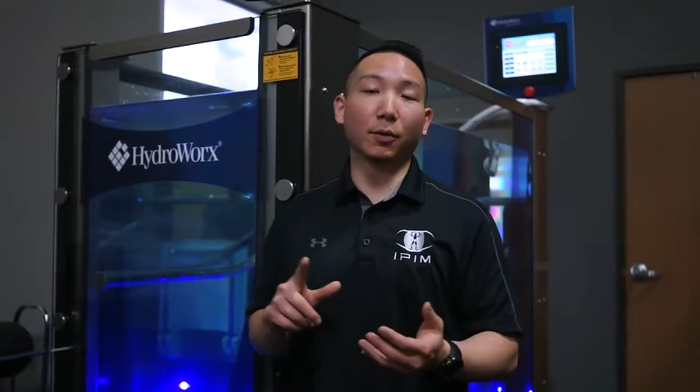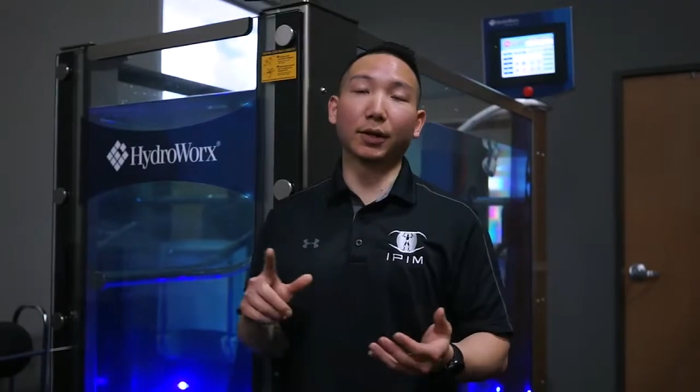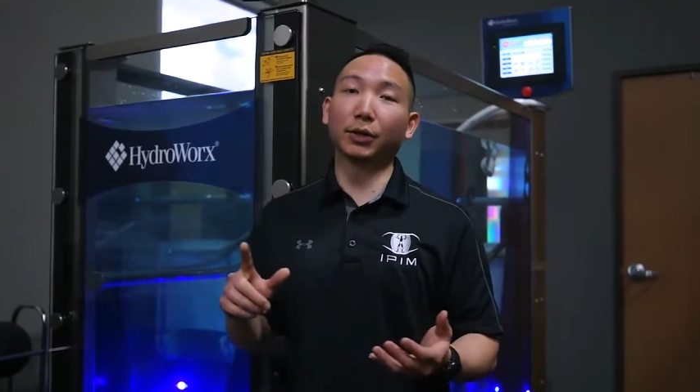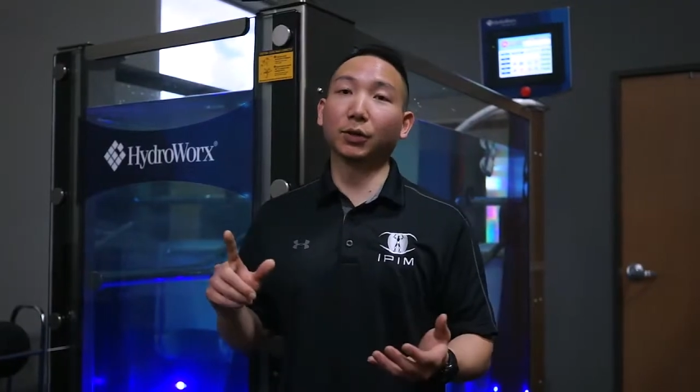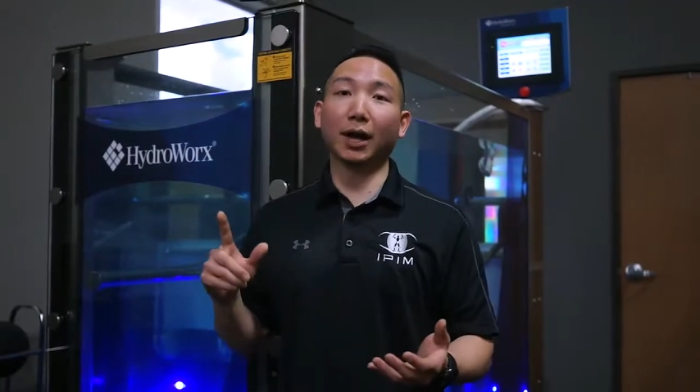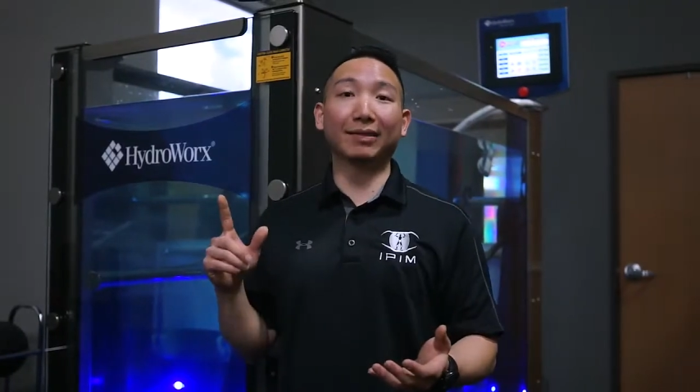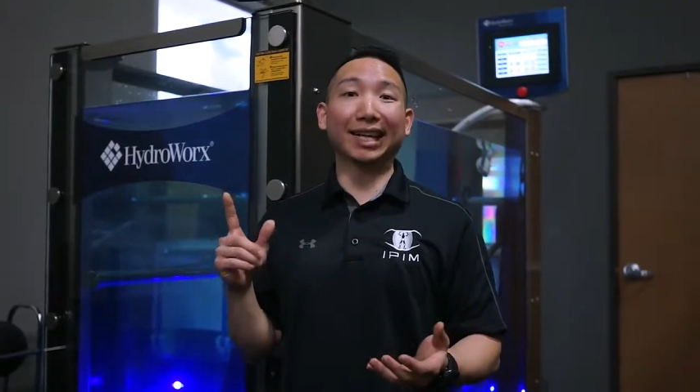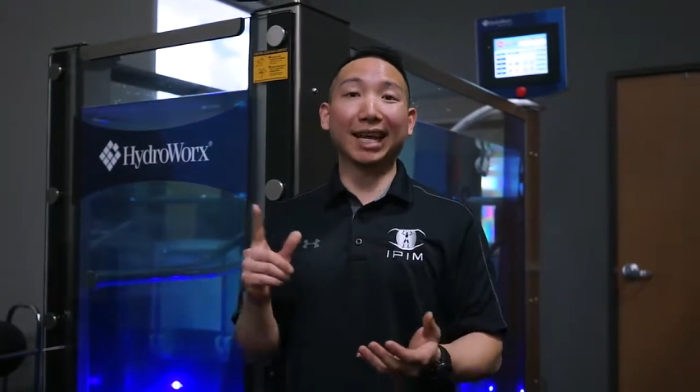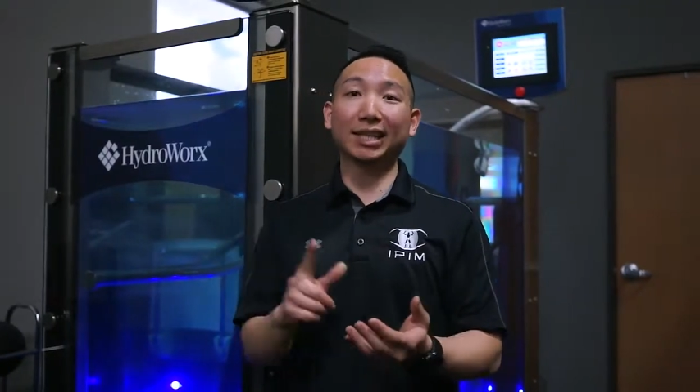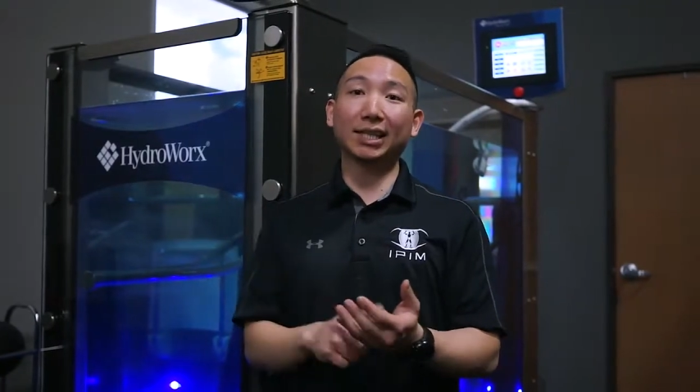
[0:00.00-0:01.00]
whether you have an
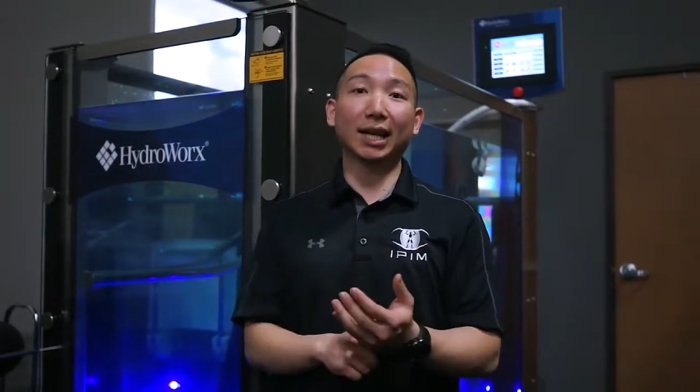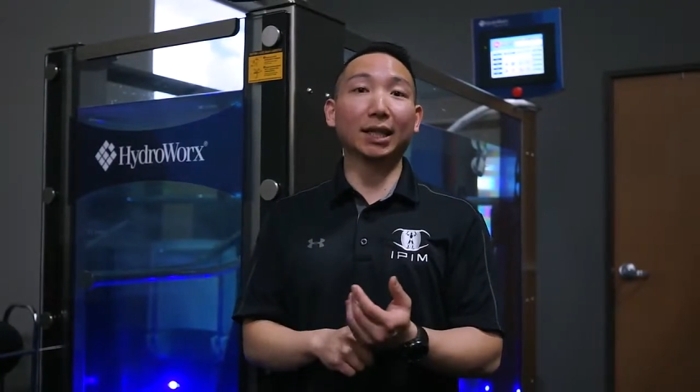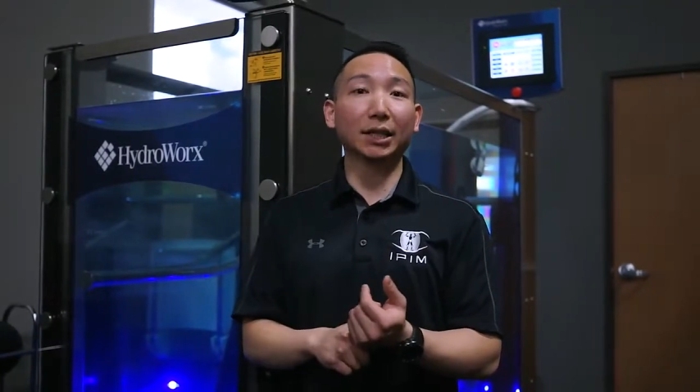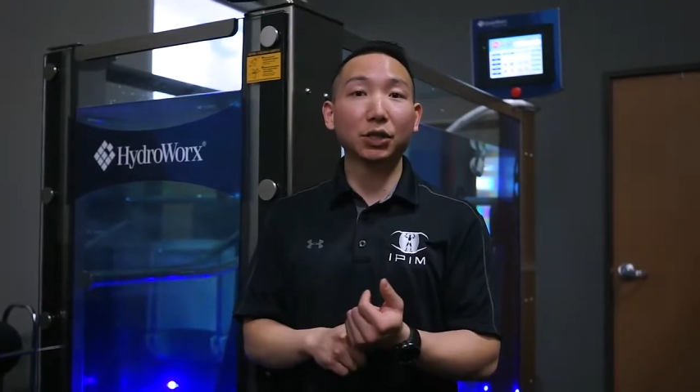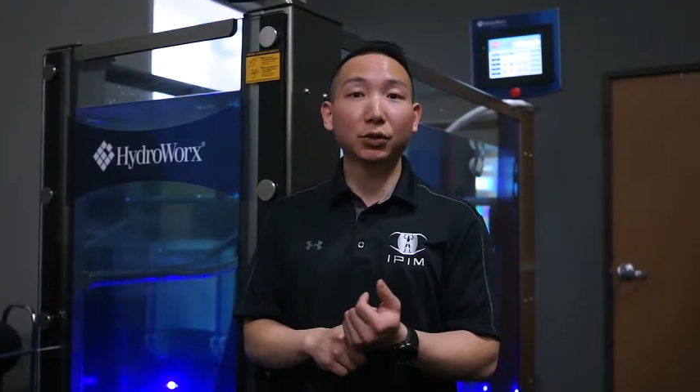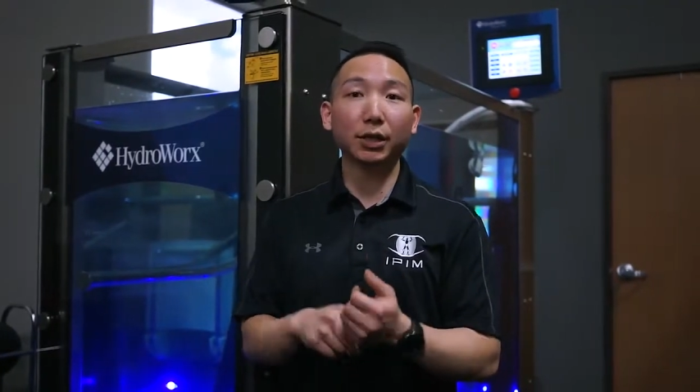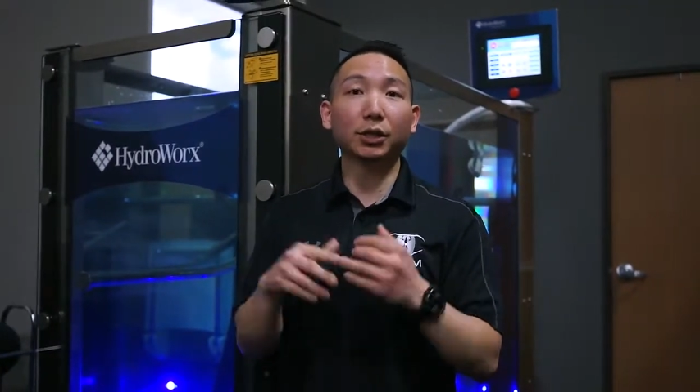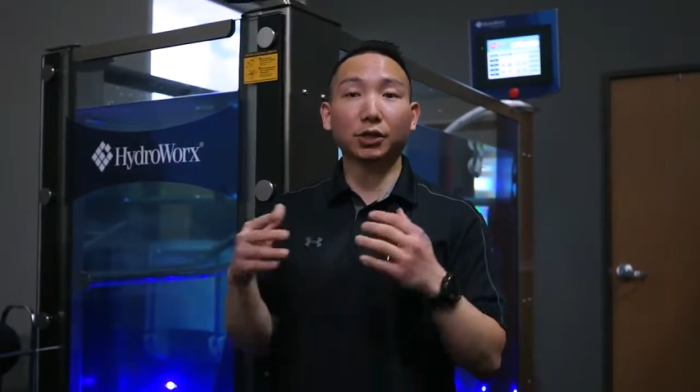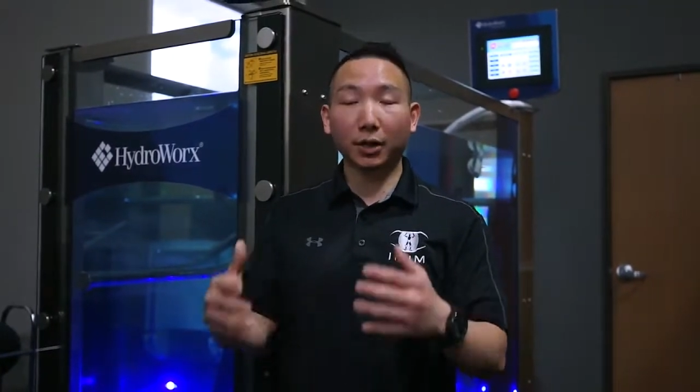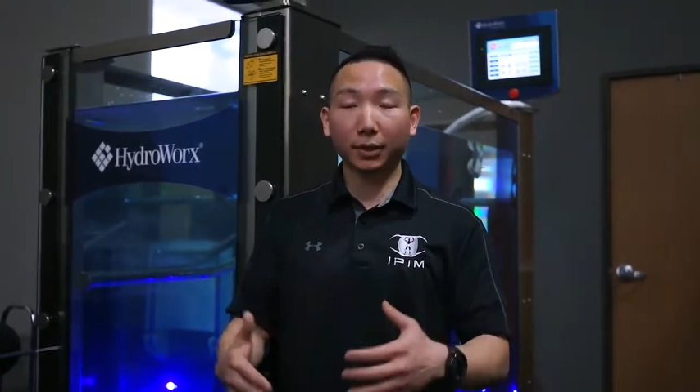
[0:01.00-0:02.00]
ACL injury and
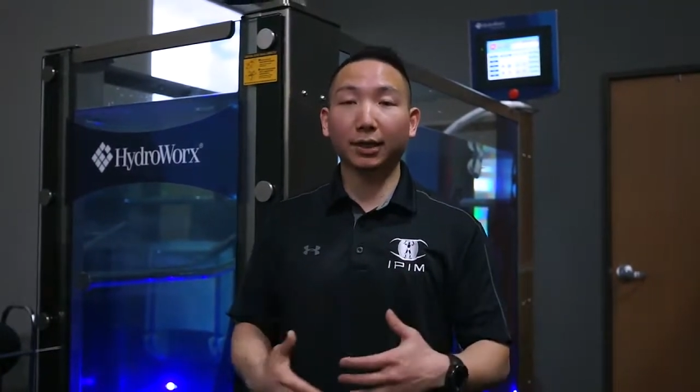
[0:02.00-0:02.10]
you're trying to